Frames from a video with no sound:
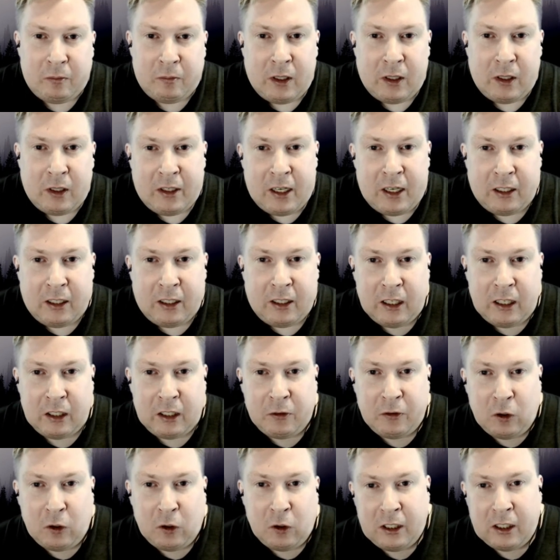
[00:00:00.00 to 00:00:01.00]
living in
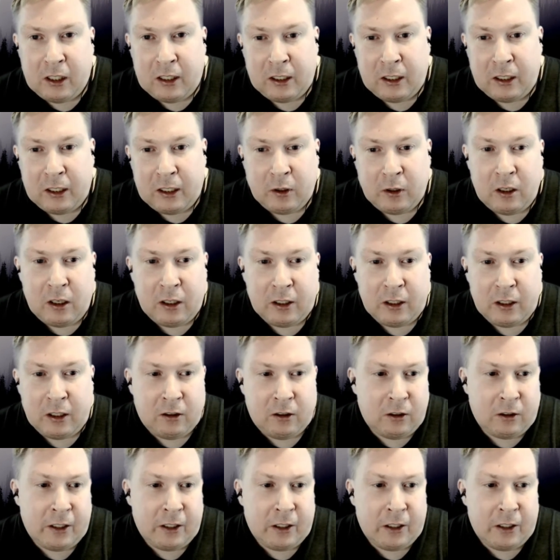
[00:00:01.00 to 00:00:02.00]
California, like we were talking
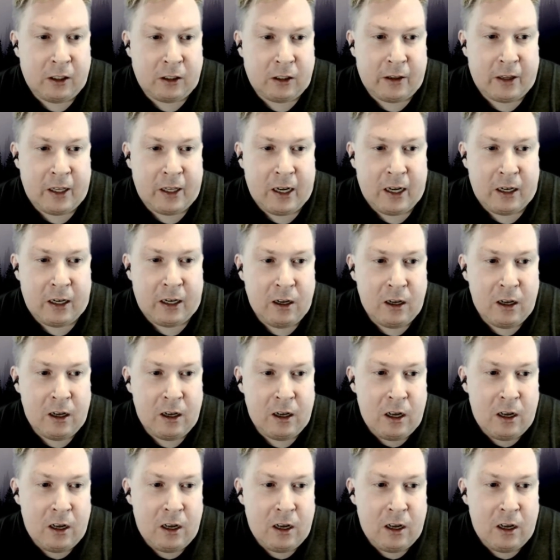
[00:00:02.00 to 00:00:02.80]
earlier, that